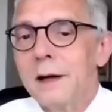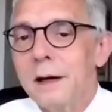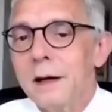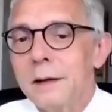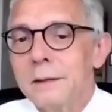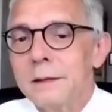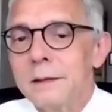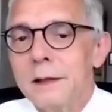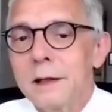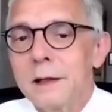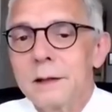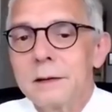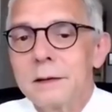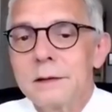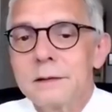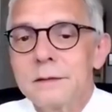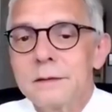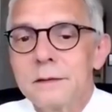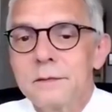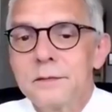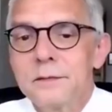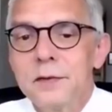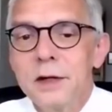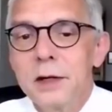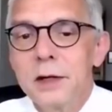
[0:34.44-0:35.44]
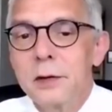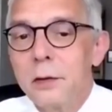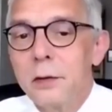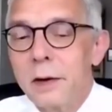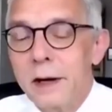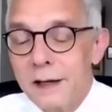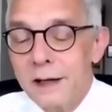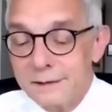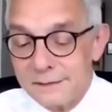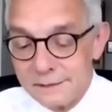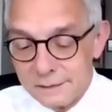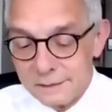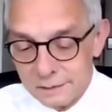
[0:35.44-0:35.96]
uh, FIGO
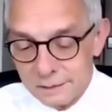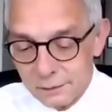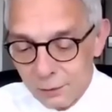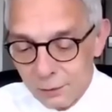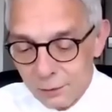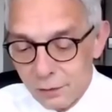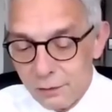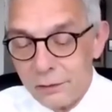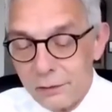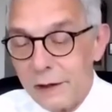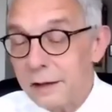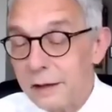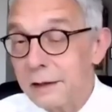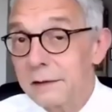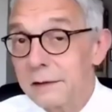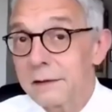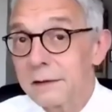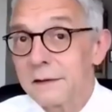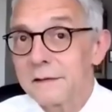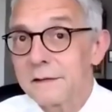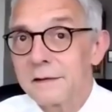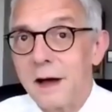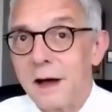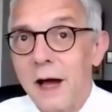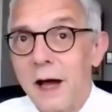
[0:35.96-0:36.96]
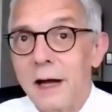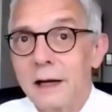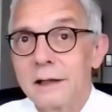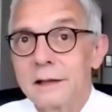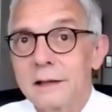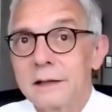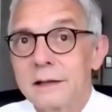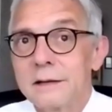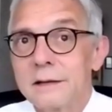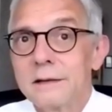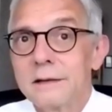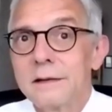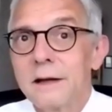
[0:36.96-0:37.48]
has already
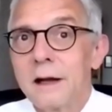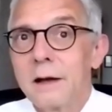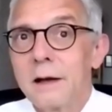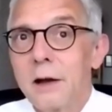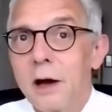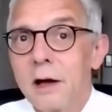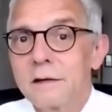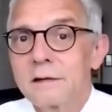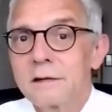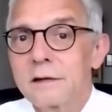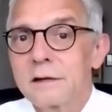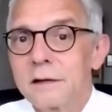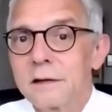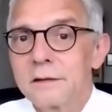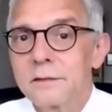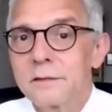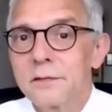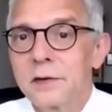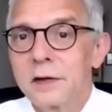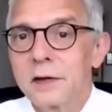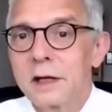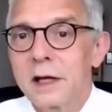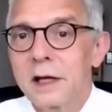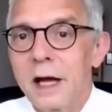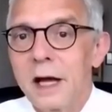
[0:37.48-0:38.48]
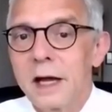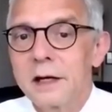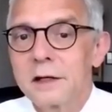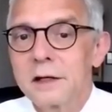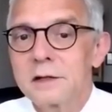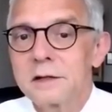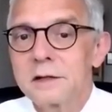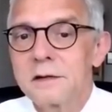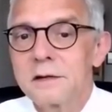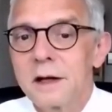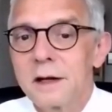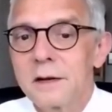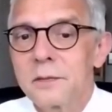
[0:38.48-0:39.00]
decided in the last
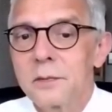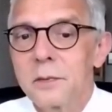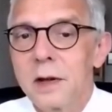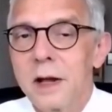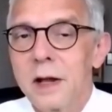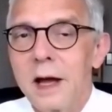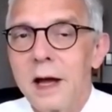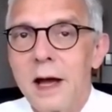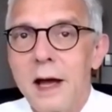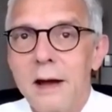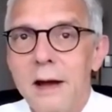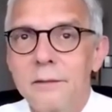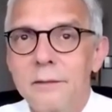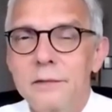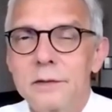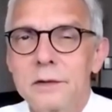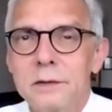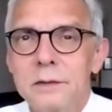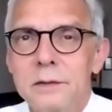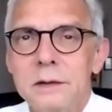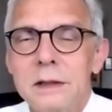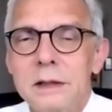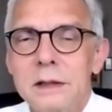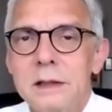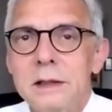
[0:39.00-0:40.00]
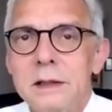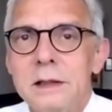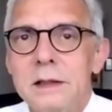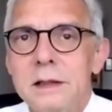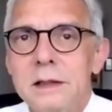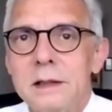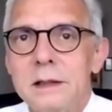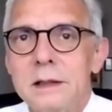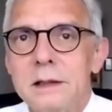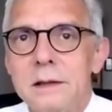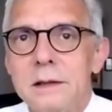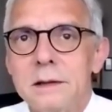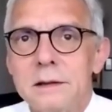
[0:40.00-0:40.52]
classification that we have to
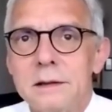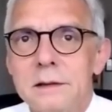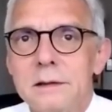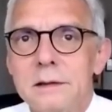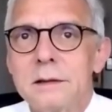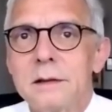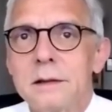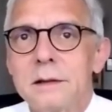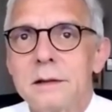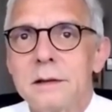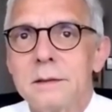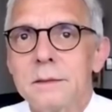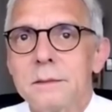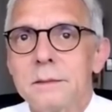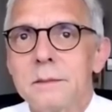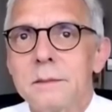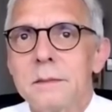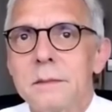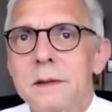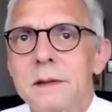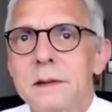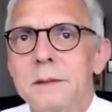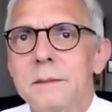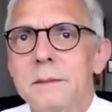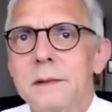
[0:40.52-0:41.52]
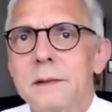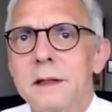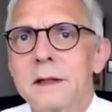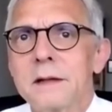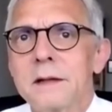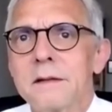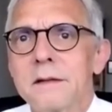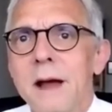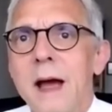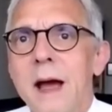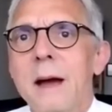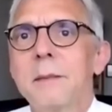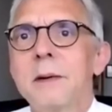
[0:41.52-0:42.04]
uh, um, um,
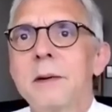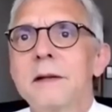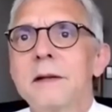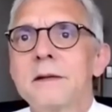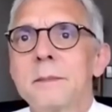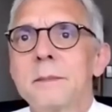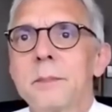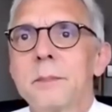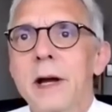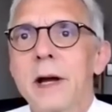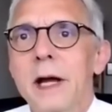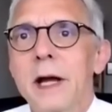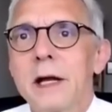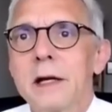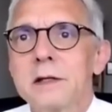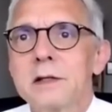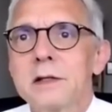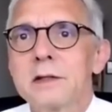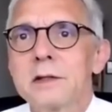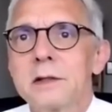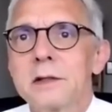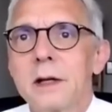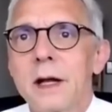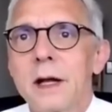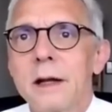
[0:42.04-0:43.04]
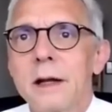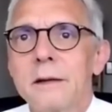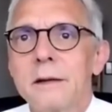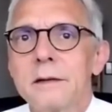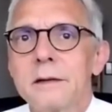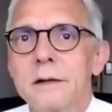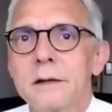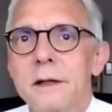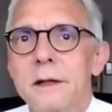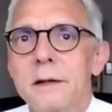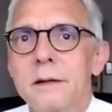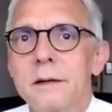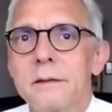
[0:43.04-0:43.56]
examine the patient
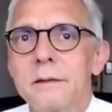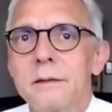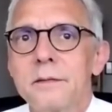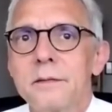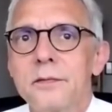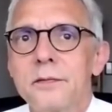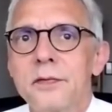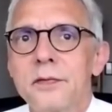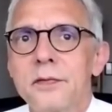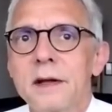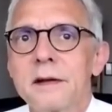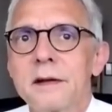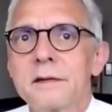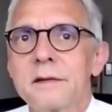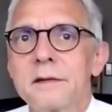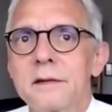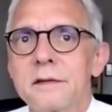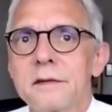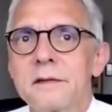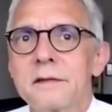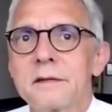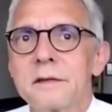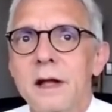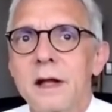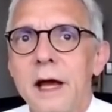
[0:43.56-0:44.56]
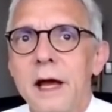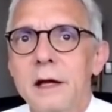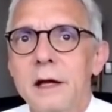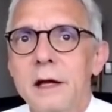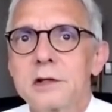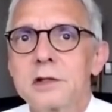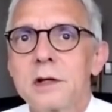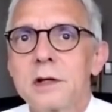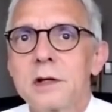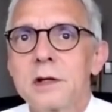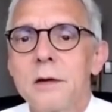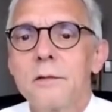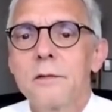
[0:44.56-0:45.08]
and uh, fix the
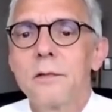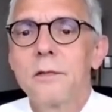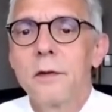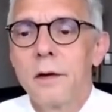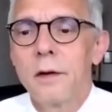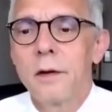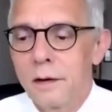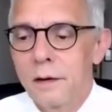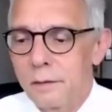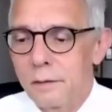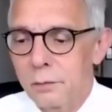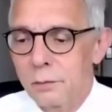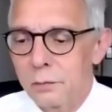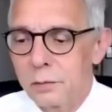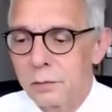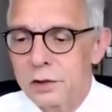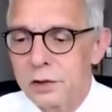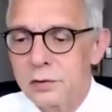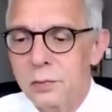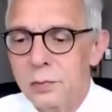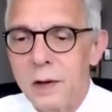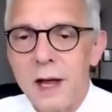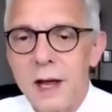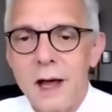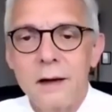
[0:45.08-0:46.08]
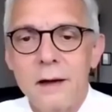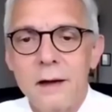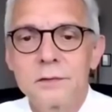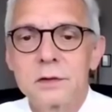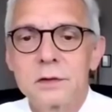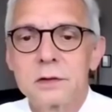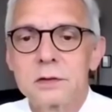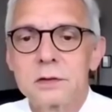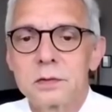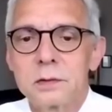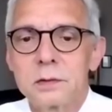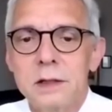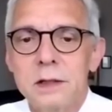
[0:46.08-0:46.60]
stage uh, which we have
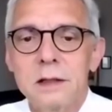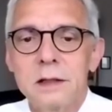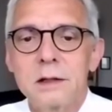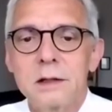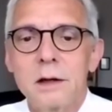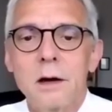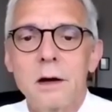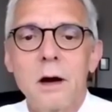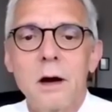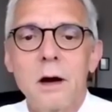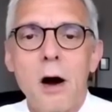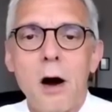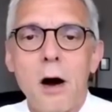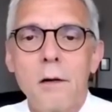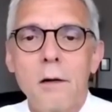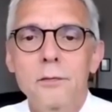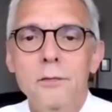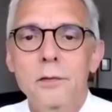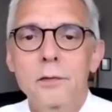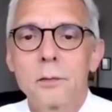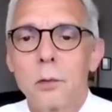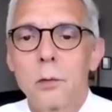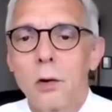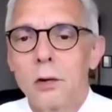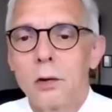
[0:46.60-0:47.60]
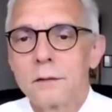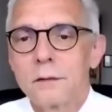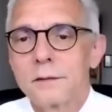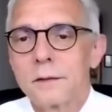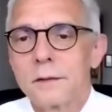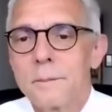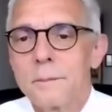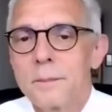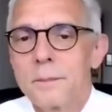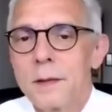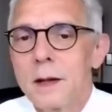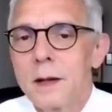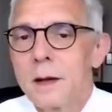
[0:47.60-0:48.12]
to treat afterwards.
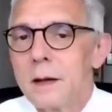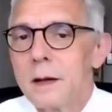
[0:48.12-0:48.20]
